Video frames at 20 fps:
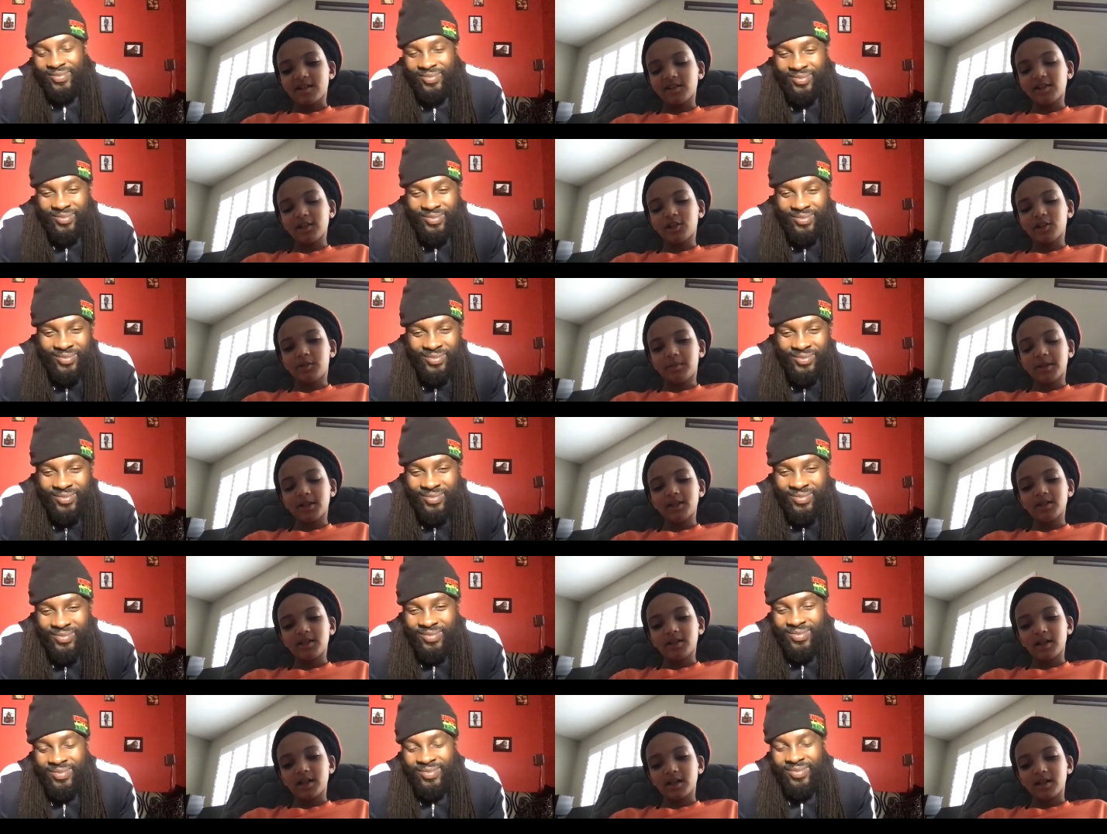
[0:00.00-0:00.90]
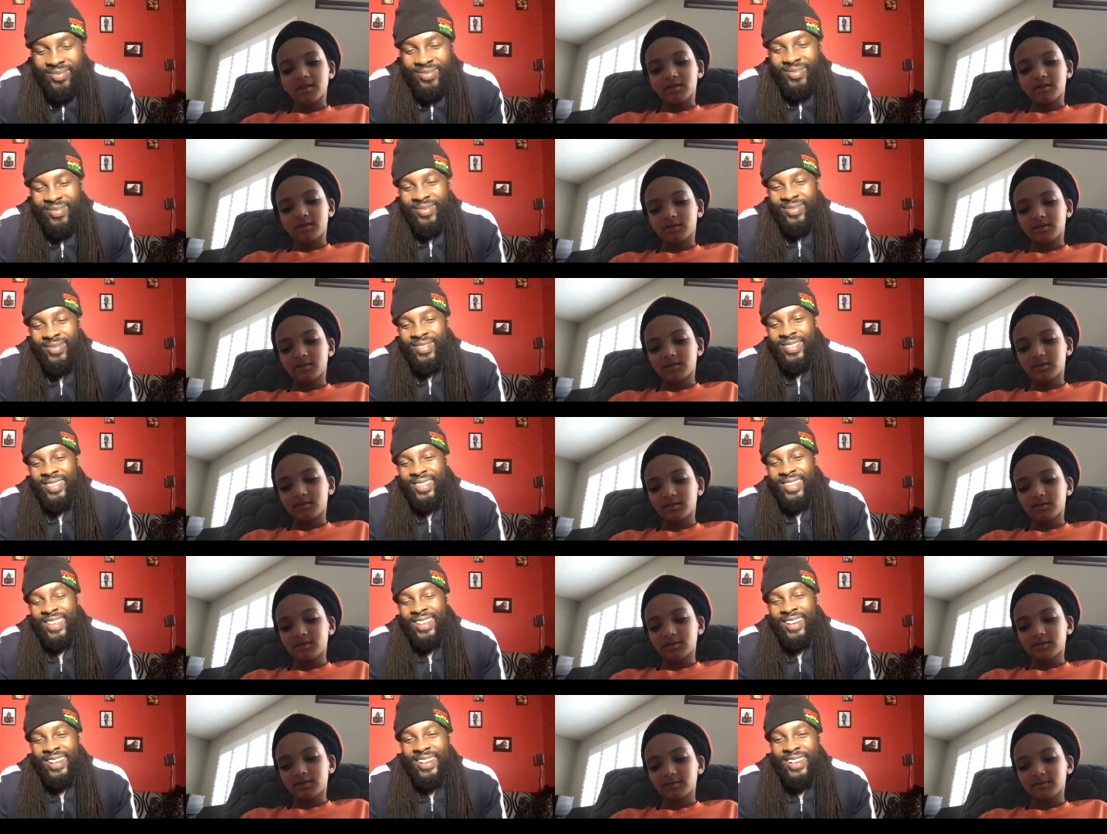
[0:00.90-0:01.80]
Speaker 1: A little bit, yeah.
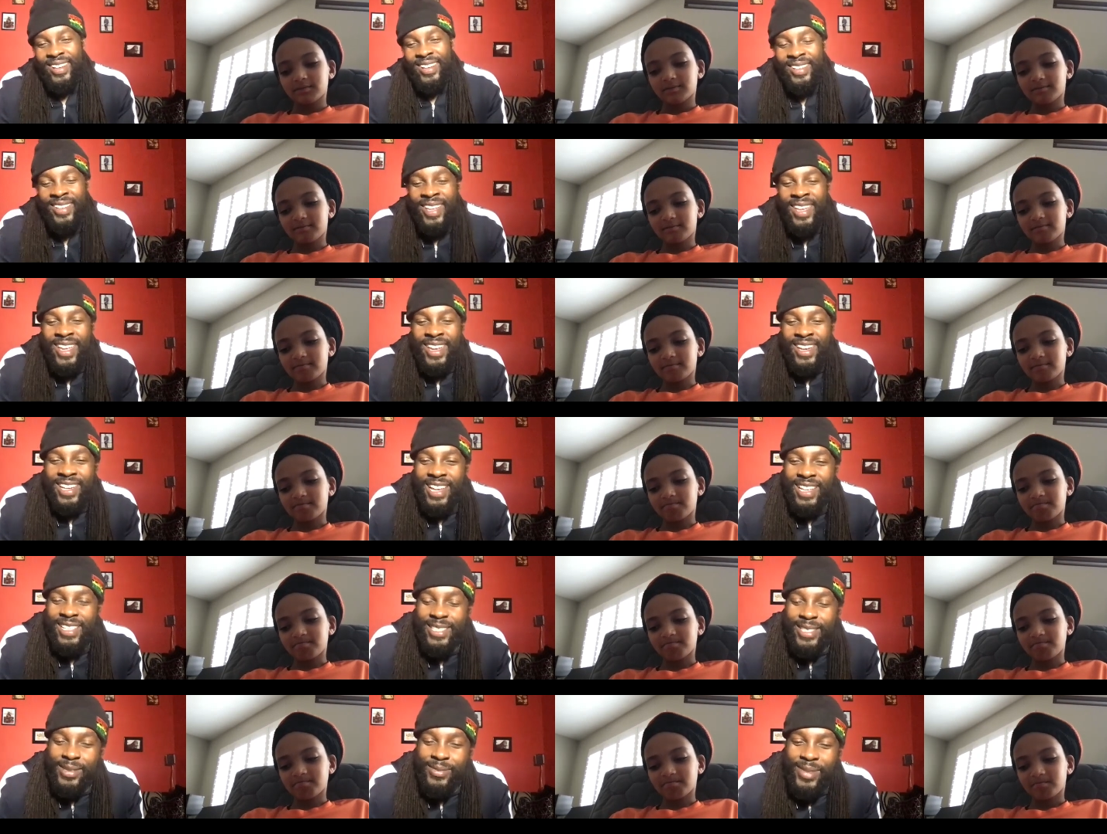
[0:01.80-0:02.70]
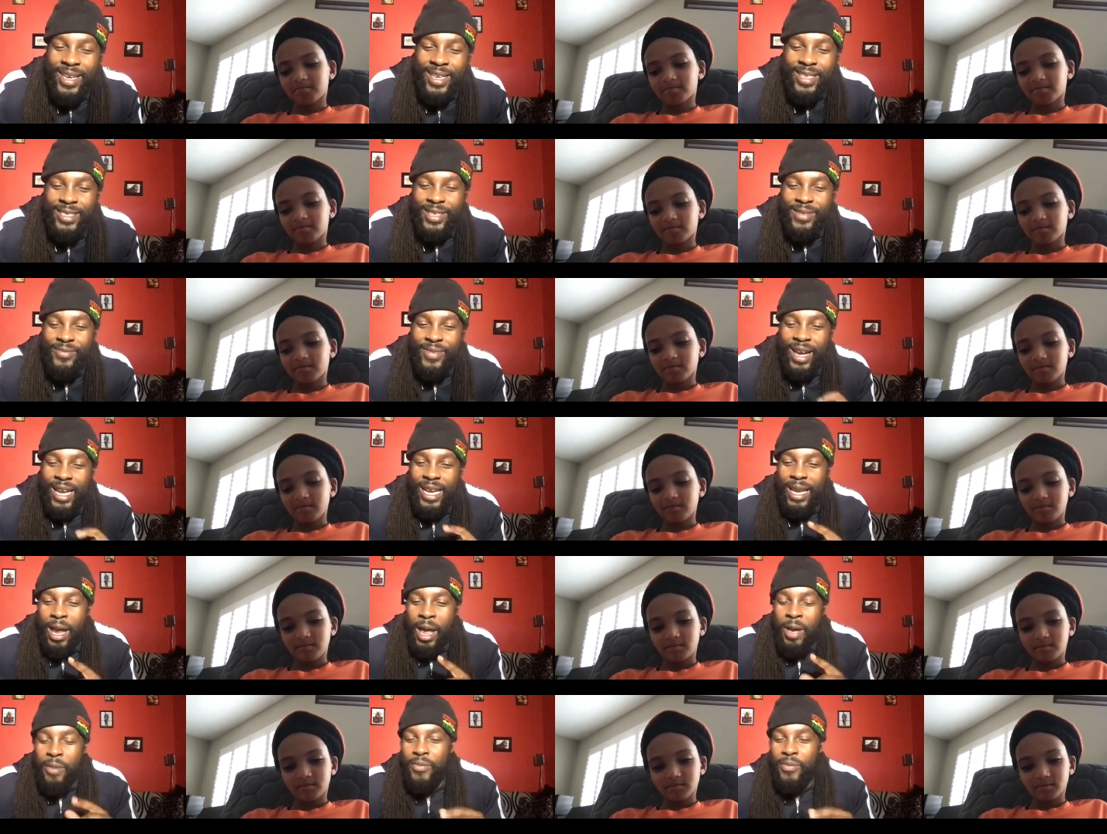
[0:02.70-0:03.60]
Speaker 2: Oh, that's amazing. But
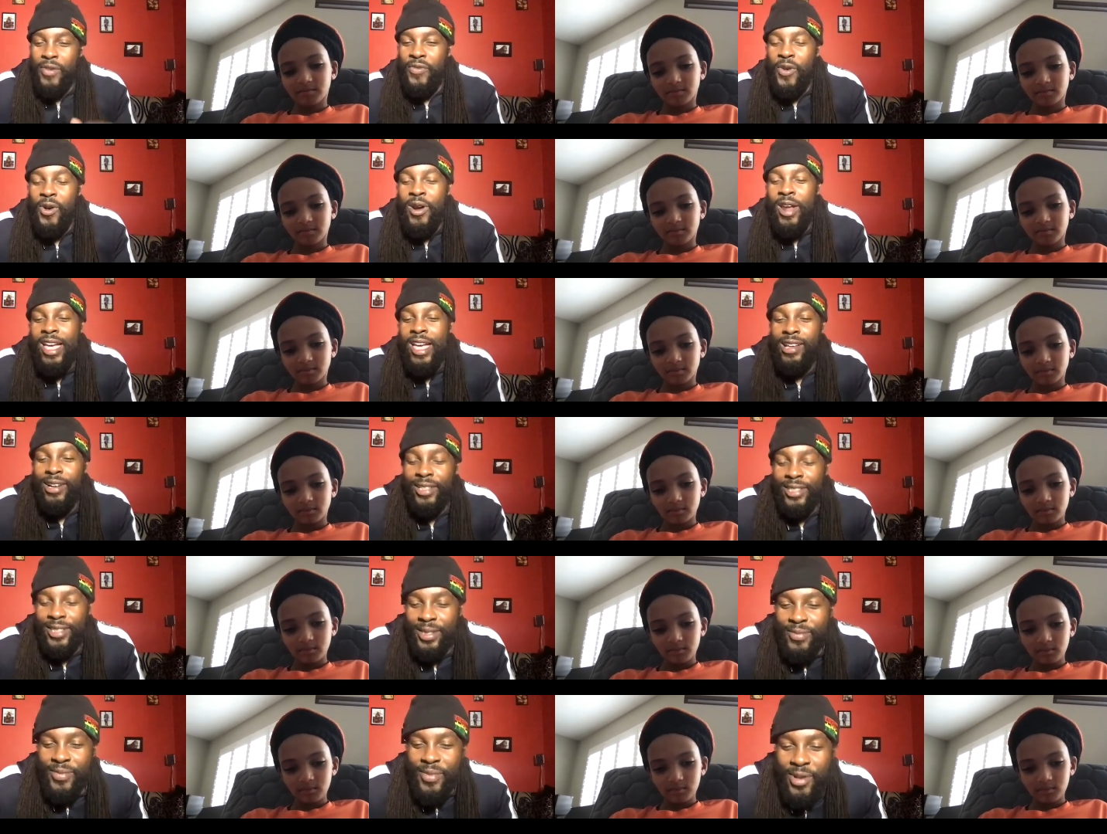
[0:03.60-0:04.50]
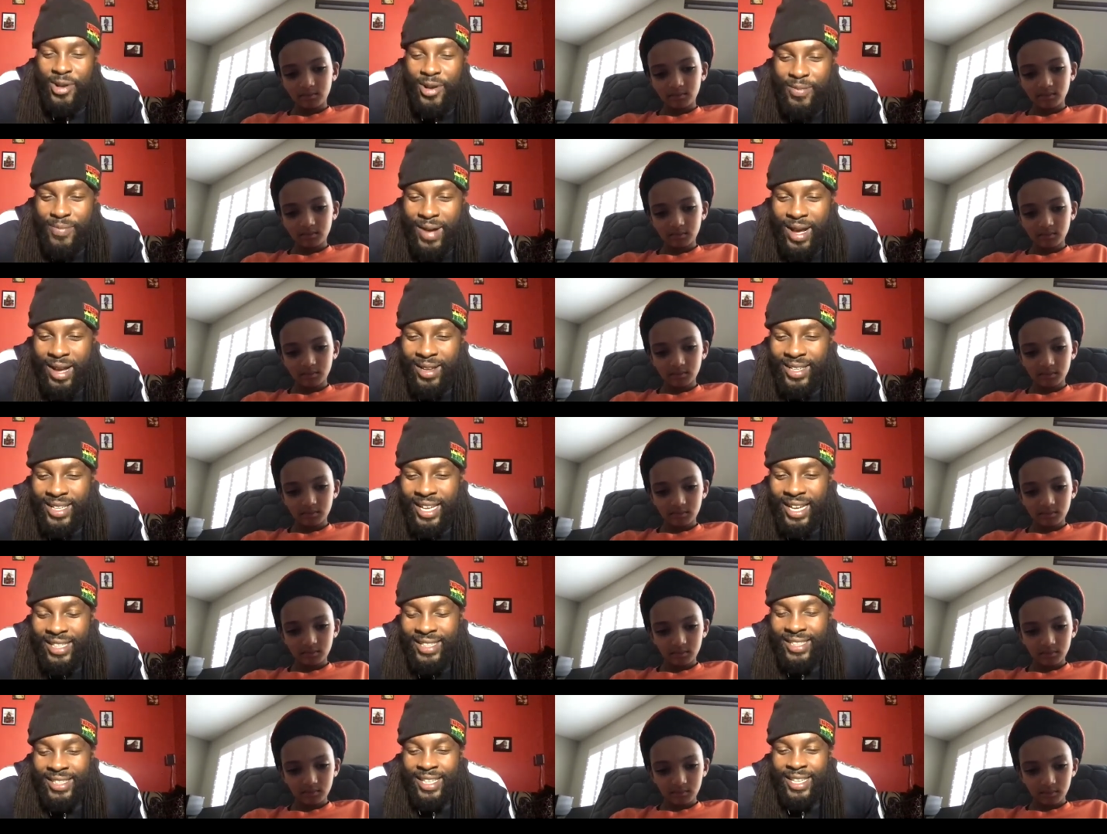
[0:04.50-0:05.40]
before I ask you more about
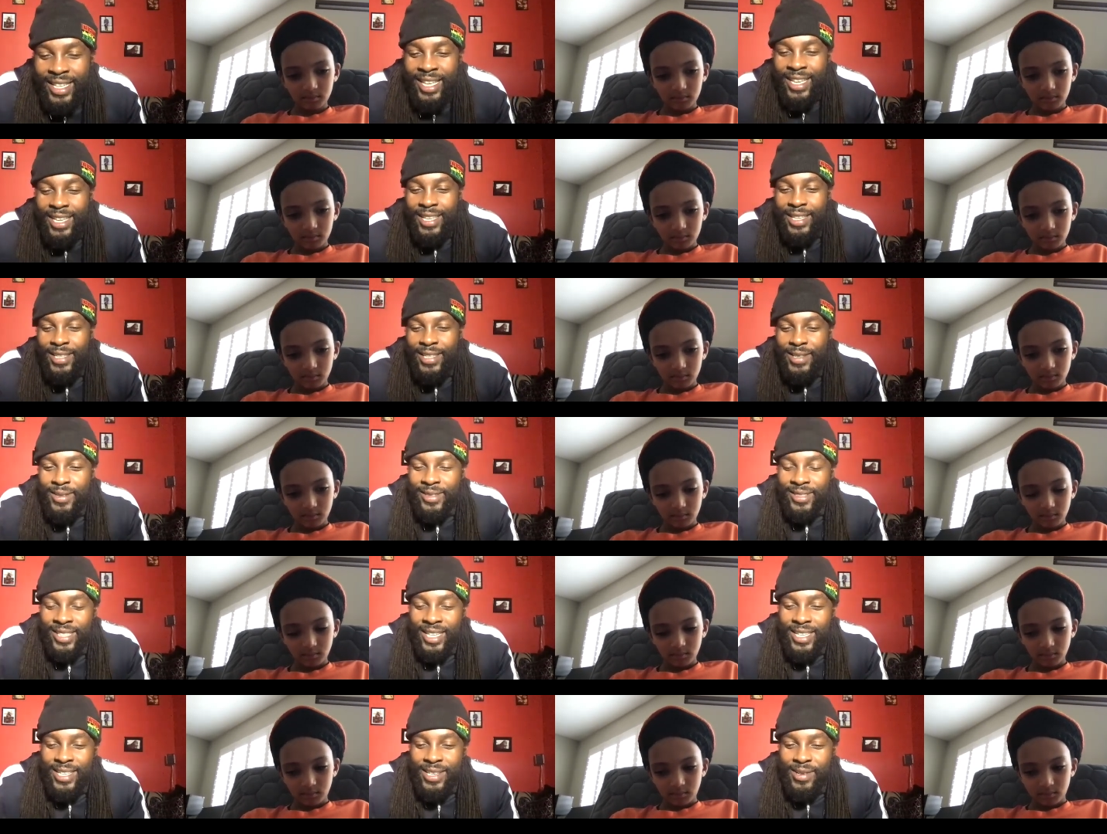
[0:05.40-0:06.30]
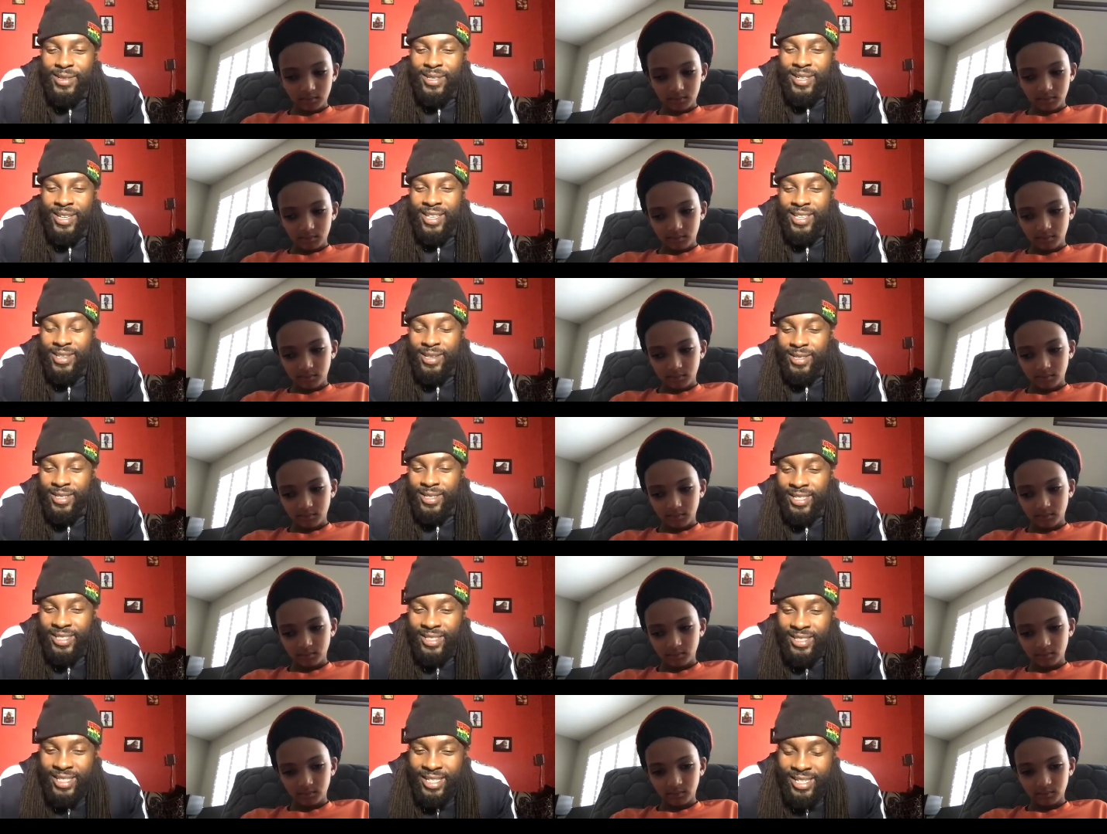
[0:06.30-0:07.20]
that, you say you you
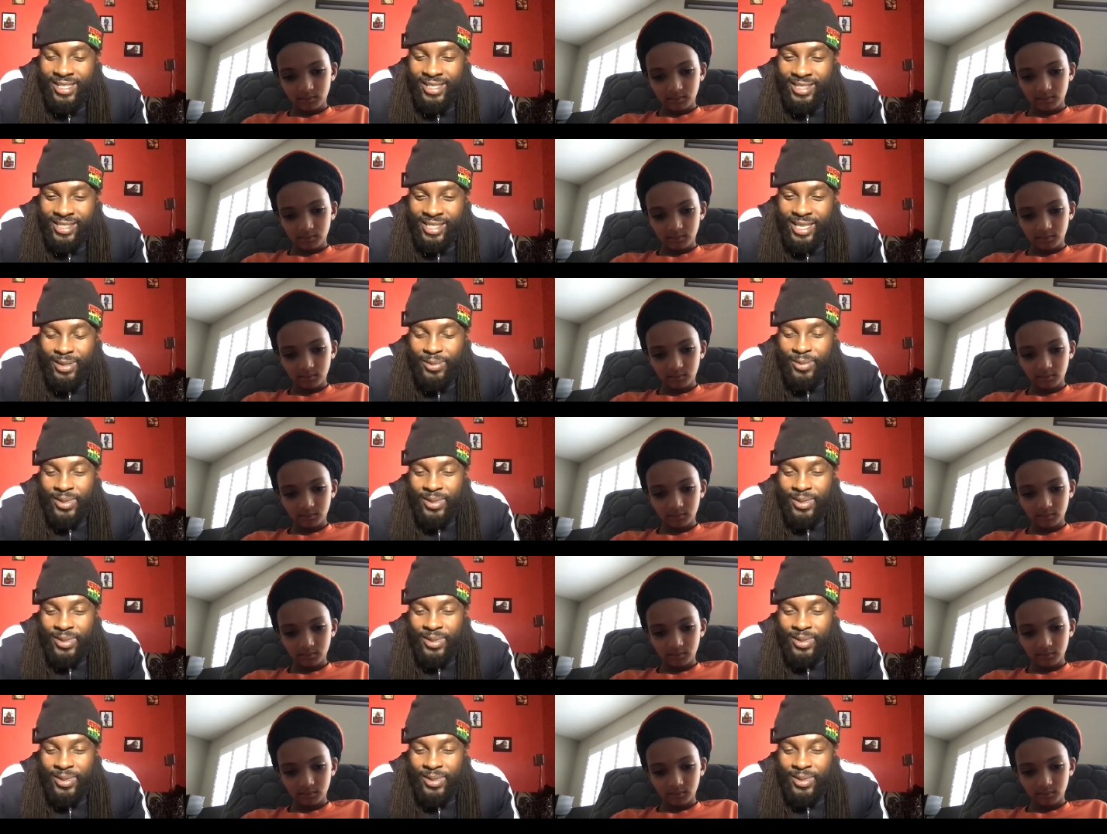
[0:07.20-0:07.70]
just did a set